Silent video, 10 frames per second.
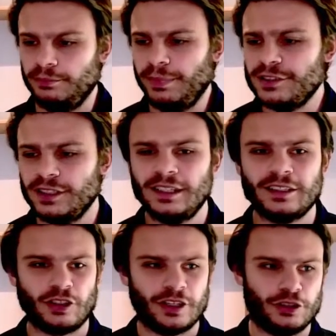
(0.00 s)
basically
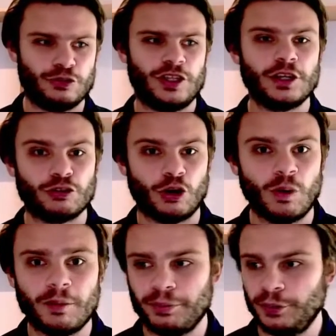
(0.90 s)
there's like you synchro
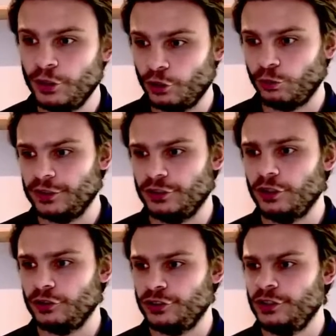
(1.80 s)
up quite a
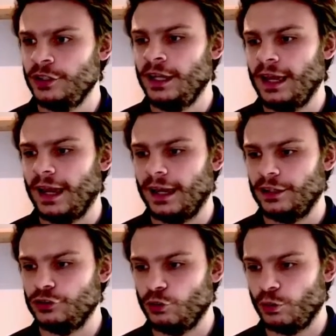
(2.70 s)
lot,
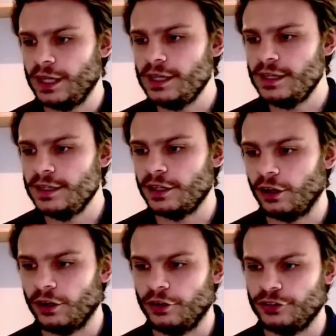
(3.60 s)
and your key
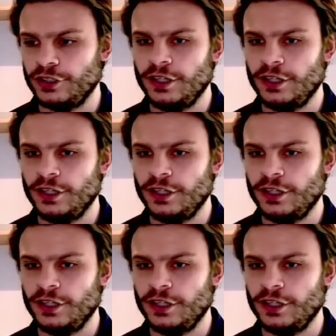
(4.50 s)
card